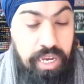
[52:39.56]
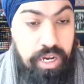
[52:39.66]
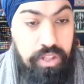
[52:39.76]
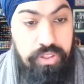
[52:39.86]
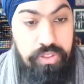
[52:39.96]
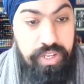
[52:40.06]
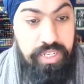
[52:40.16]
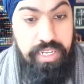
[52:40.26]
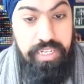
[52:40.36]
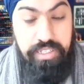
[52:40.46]
Other
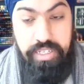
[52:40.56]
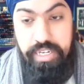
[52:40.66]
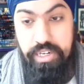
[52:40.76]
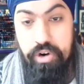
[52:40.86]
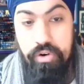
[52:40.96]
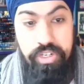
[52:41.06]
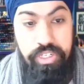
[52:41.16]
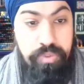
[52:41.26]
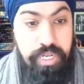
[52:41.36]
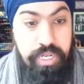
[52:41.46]
things is
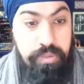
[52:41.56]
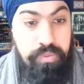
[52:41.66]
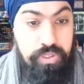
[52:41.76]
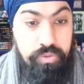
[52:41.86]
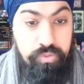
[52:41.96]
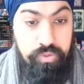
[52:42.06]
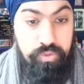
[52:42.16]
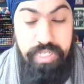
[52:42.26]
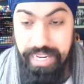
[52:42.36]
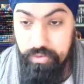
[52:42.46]
encourage people to
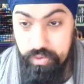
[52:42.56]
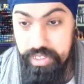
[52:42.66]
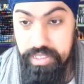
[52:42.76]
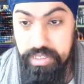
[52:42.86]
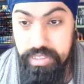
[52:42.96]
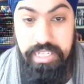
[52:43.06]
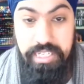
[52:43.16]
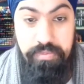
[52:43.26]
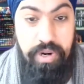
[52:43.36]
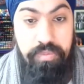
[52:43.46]
take risks,
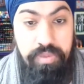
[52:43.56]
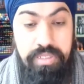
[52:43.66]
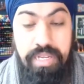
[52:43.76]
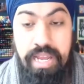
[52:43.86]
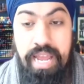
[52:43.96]
experiment,